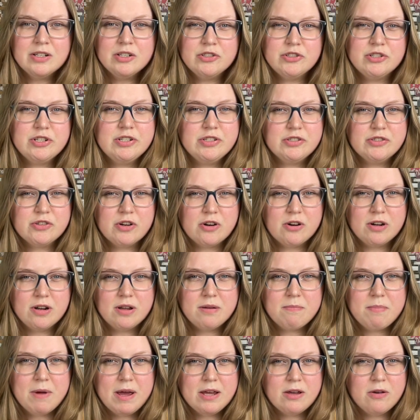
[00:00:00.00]
She
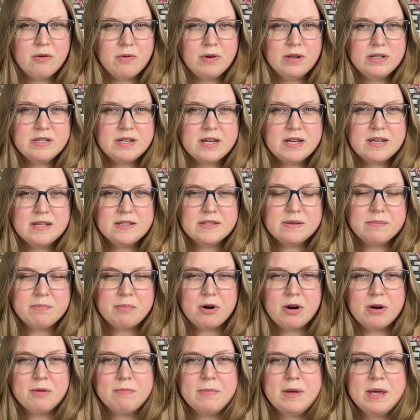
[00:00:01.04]
started by going to his
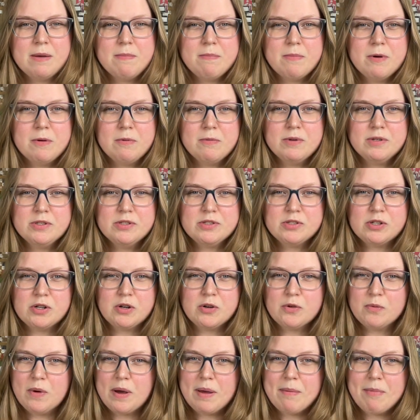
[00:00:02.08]
apartment, but was
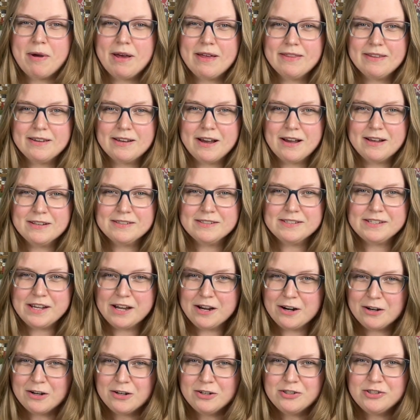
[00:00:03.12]
turned away by the
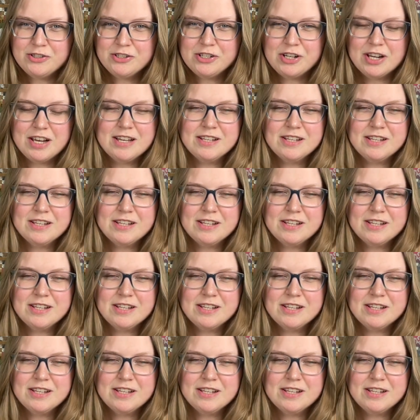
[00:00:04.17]
concierge,